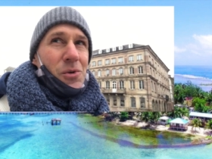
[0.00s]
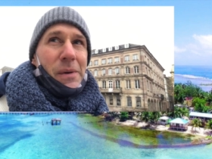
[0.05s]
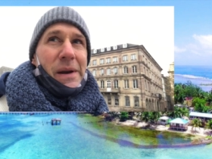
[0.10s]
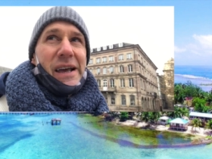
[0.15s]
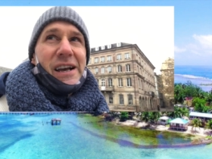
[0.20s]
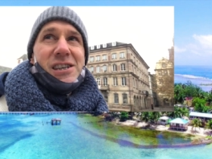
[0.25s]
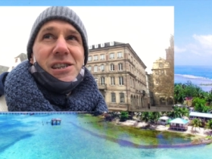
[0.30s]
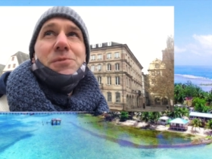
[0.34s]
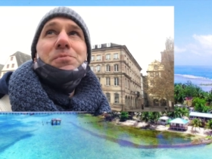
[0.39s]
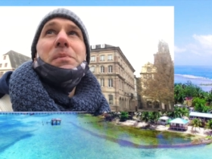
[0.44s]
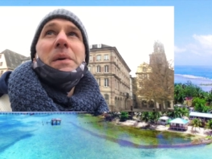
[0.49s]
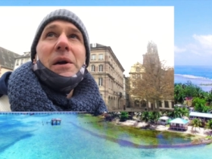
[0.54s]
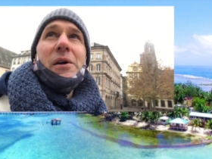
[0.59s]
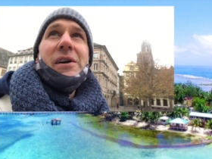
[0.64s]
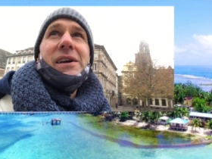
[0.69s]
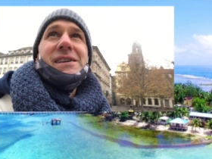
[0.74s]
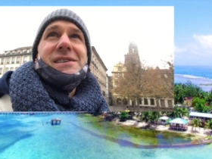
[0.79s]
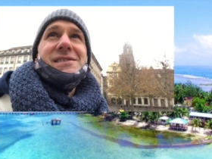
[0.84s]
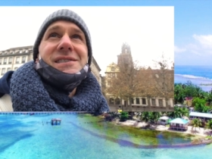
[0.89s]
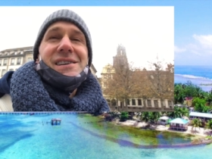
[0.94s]

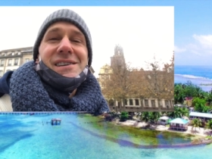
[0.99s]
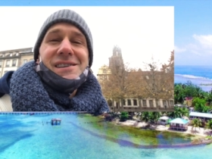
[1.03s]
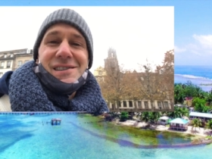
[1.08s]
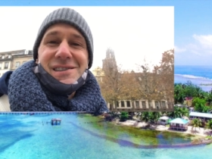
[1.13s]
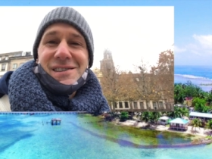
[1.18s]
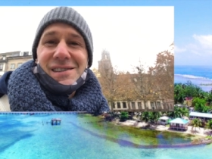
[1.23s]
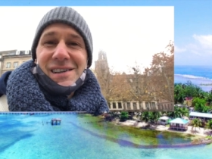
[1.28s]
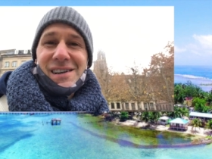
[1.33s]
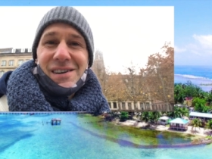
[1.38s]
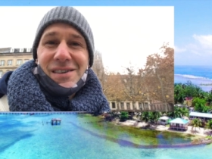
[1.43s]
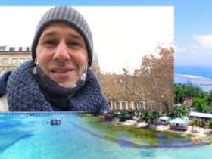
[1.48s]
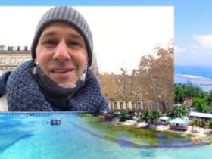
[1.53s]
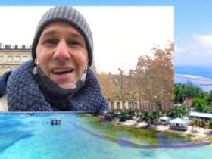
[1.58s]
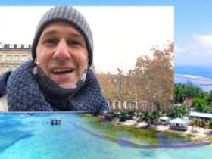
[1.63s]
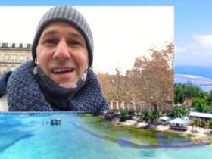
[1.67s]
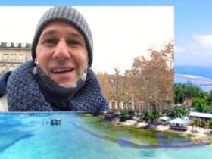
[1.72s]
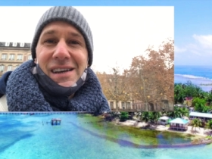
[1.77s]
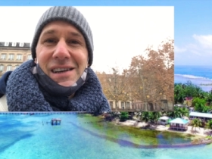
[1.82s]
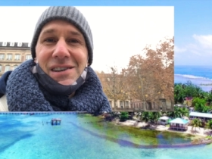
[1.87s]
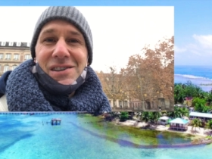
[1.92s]
experiences,
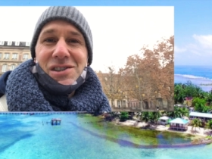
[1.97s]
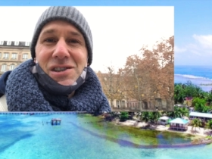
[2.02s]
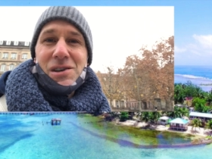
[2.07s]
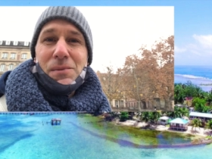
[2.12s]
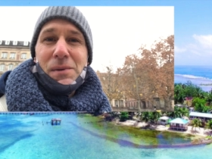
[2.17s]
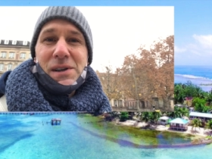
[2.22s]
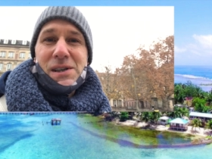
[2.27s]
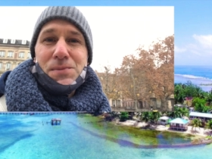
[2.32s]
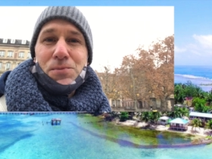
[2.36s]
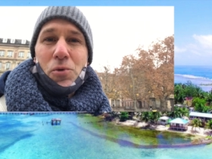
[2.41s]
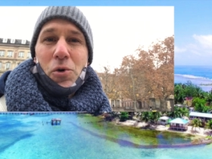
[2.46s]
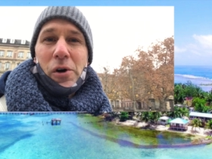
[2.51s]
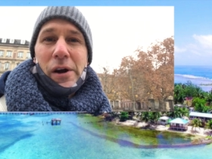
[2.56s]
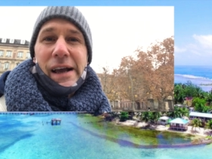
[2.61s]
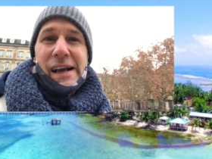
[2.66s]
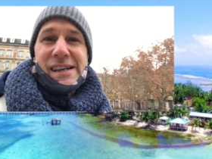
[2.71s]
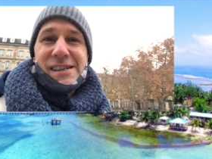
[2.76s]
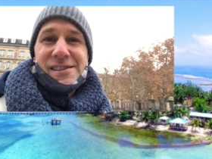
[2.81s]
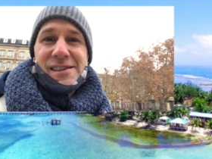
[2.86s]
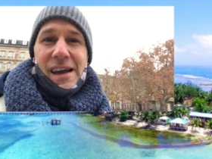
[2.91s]
right? So much more
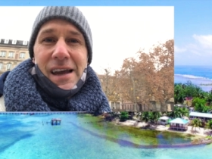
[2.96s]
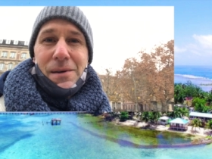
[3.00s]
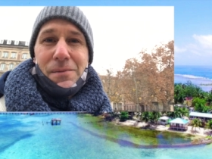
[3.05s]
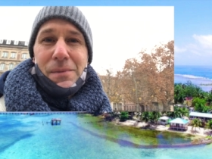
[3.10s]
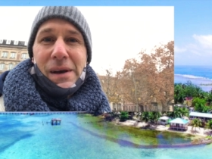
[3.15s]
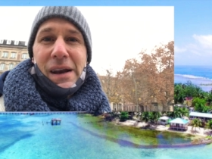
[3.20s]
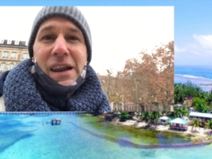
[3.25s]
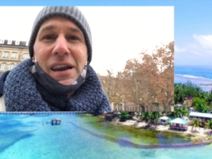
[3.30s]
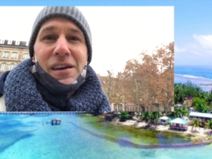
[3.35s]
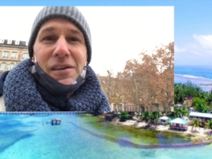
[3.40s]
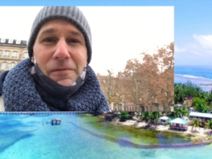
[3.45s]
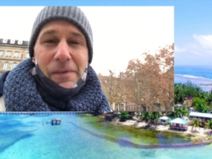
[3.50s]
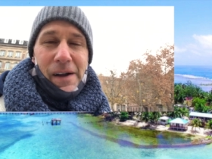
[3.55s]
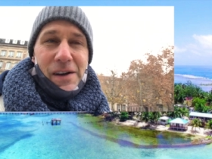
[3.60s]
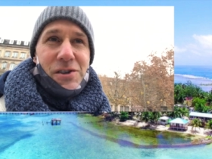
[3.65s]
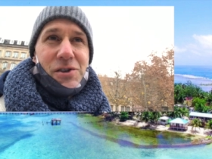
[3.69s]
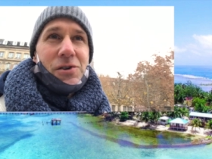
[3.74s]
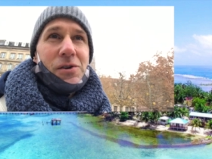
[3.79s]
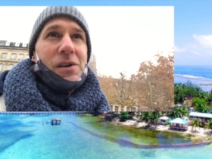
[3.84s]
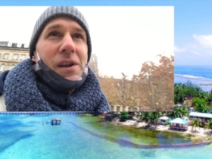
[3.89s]
excitement and
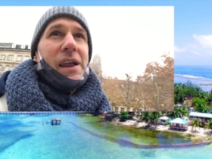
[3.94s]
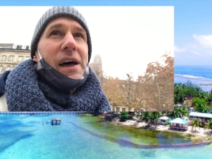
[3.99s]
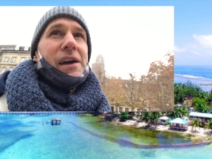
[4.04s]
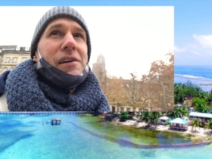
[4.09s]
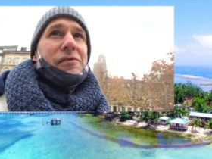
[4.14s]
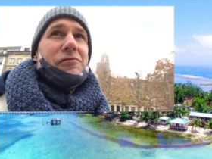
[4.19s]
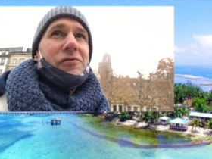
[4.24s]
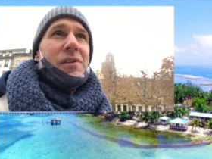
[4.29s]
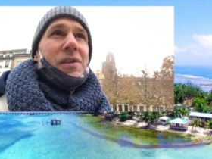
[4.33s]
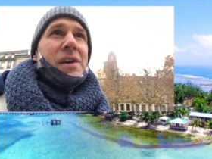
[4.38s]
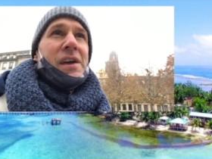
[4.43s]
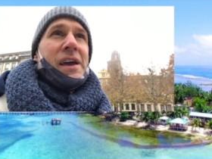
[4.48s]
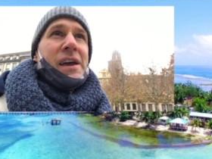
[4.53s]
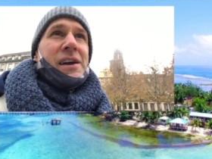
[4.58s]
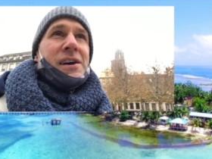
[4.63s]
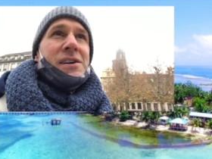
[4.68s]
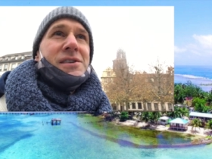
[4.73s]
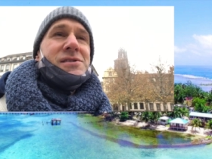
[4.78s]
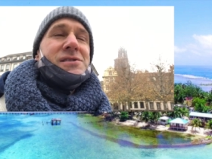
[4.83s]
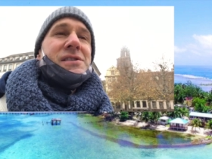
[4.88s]
adventure in life.
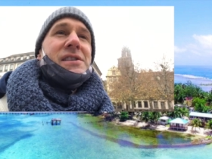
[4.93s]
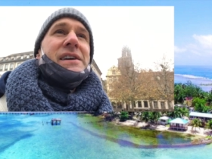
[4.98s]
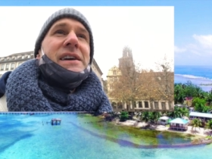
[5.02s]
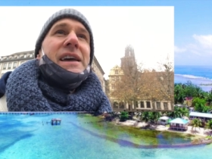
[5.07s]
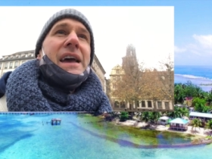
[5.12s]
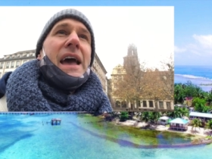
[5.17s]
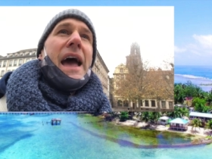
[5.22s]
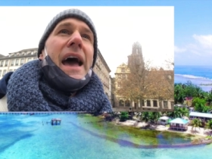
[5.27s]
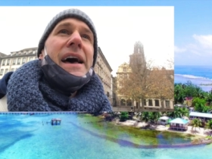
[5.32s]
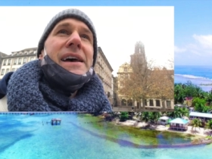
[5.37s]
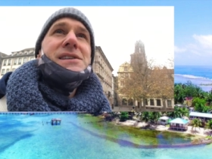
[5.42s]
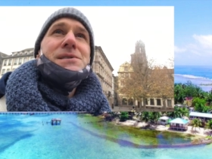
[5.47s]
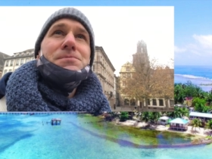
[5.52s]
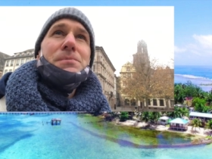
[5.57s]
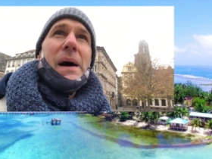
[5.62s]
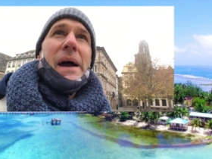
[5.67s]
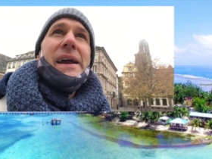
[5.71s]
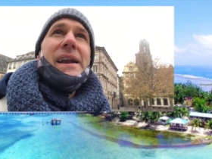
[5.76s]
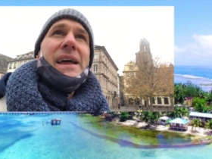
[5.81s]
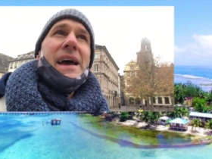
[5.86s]
Because the as
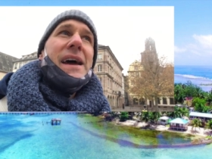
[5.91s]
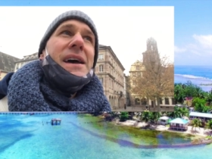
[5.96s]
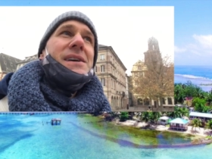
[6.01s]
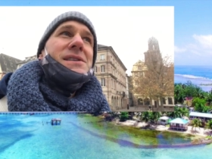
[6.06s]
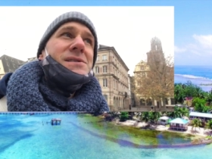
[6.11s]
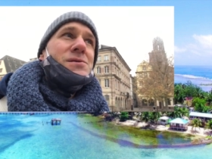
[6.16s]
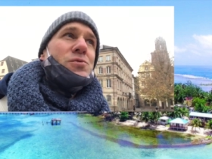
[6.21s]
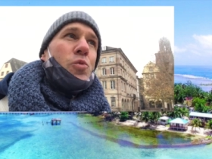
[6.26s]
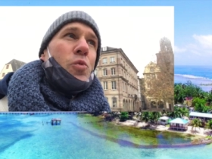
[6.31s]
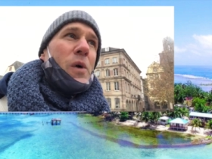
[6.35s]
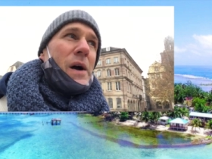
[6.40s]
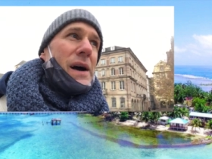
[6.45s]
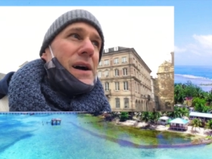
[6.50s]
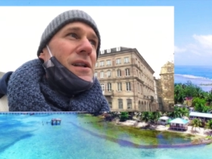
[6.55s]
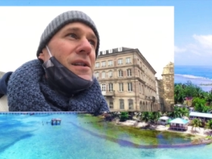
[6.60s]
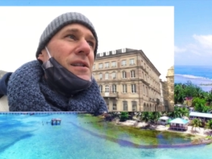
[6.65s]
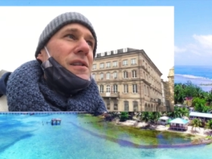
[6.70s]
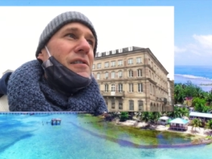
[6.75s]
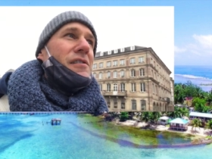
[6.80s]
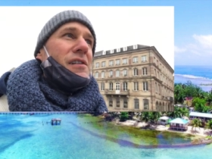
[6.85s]
might as
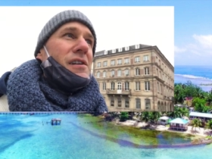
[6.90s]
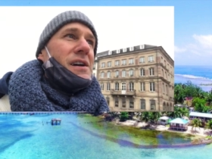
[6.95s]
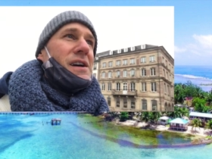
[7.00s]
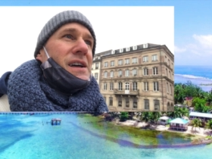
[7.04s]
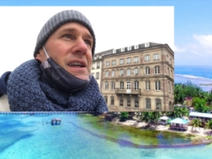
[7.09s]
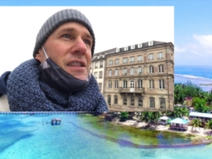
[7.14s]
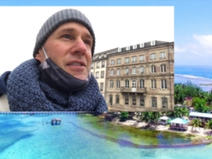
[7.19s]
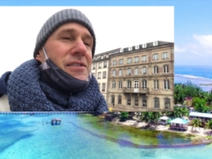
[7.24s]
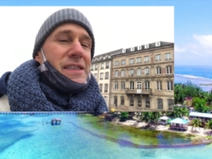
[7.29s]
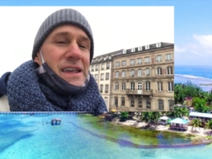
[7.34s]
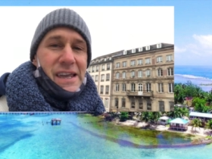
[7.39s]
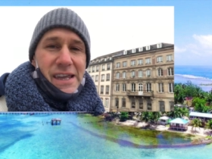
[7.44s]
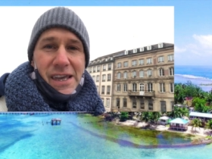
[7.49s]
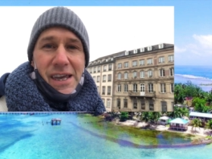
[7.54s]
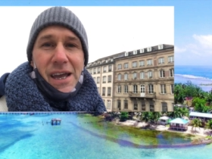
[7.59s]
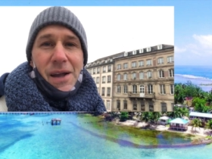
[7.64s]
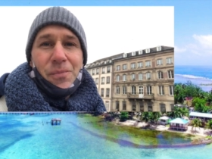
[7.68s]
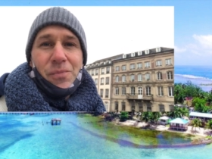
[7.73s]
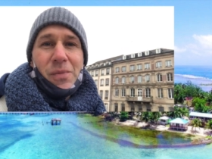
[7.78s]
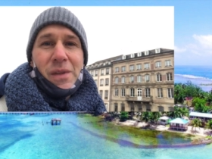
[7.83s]
well
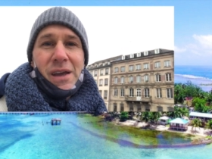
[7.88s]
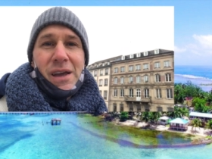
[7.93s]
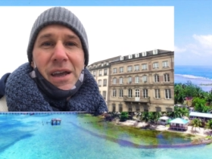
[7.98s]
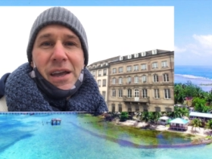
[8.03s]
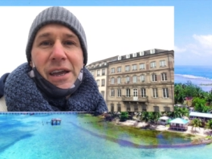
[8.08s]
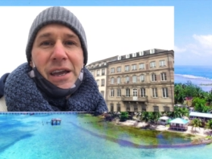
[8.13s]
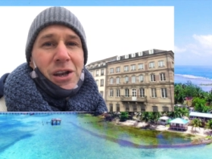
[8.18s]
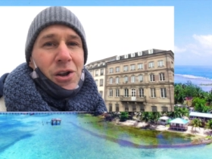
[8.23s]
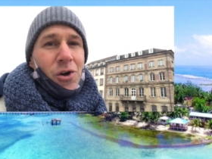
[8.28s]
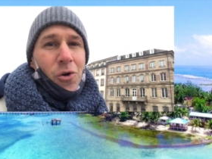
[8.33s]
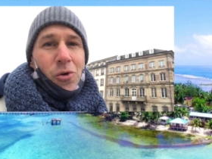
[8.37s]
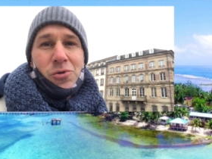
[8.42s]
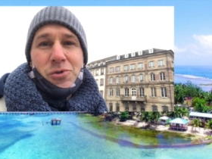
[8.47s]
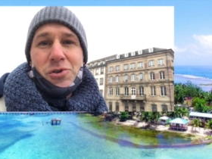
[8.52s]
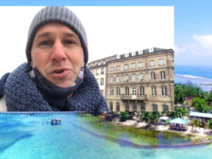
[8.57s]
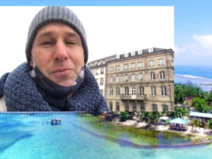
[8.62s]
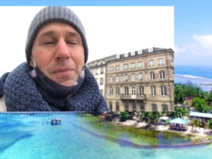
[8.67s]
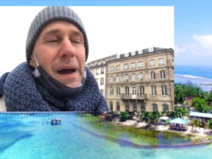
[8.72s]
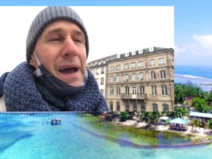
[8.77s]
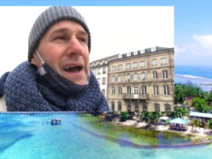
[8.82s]
thinking can hold
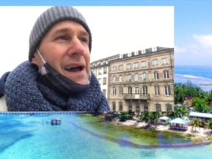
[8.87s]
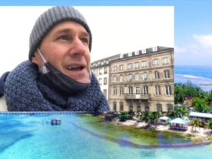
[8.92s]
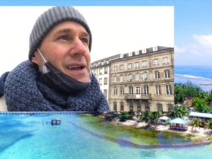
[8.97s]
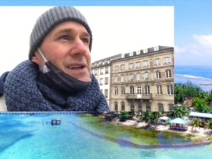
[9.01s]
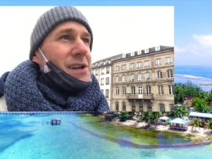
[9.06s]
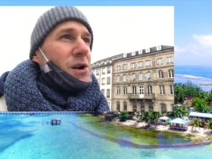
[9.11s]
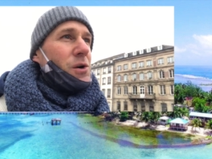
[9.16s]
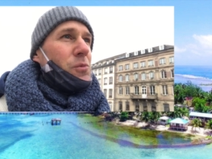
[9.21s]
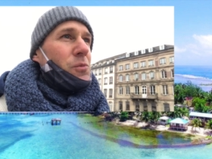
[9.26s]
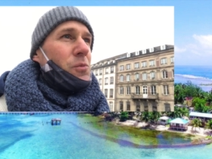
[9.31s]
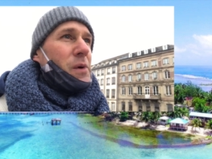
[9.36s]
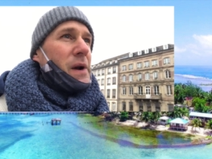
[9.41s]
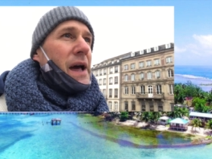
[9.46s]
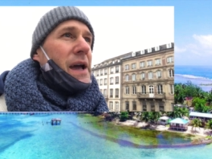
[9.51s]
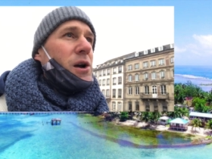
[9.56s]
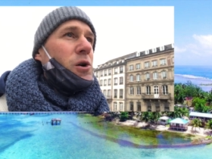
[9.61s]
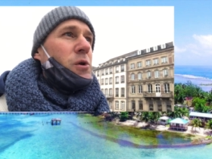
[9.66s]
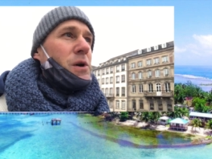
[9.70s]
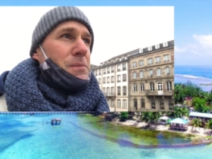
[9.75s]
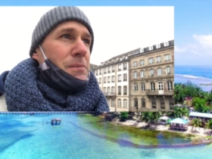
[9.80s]
you back. You know, when
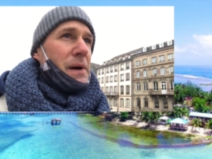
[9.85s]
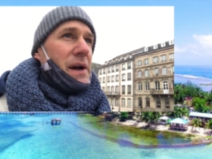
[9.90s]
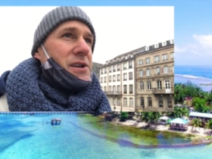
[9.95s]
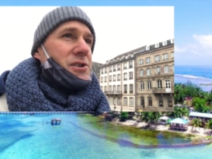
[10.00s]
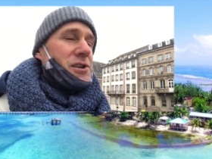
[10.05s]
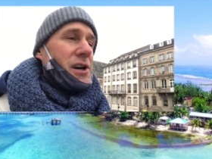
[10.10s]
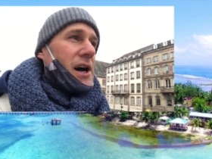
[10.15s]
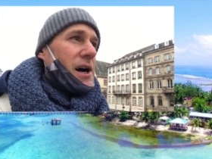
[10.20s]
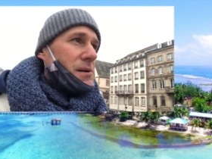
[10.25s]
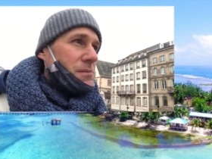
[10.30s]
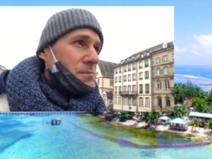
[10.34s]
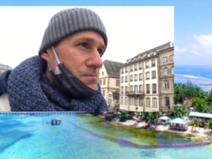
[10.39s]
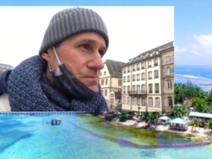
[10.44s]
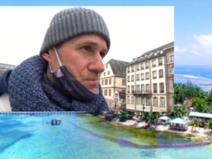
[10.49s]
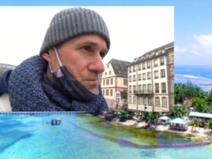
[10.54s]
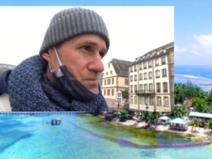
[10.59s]
I quit my job,